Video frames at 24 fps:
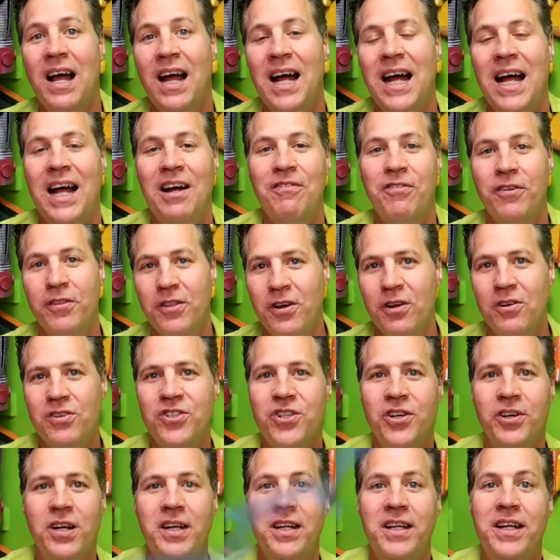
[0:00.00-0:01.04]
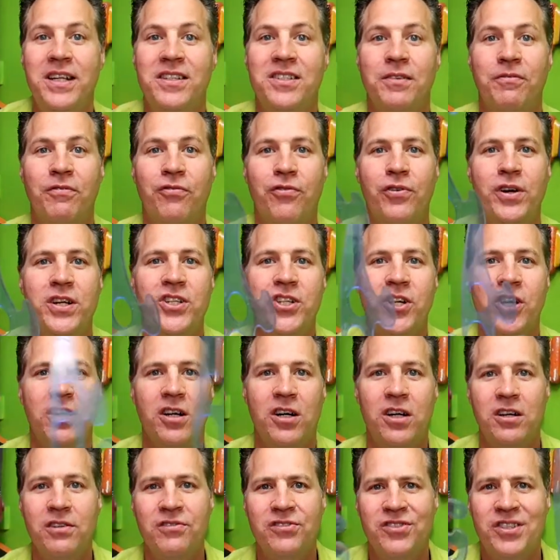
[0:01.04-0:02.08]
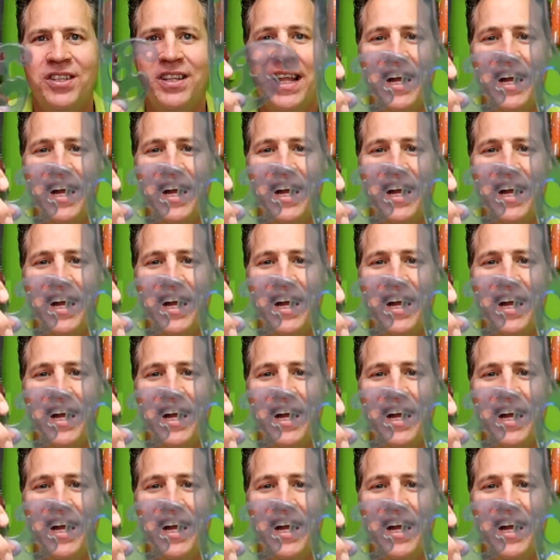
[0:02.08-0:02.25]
Uh, for those, you're going to need some French curves.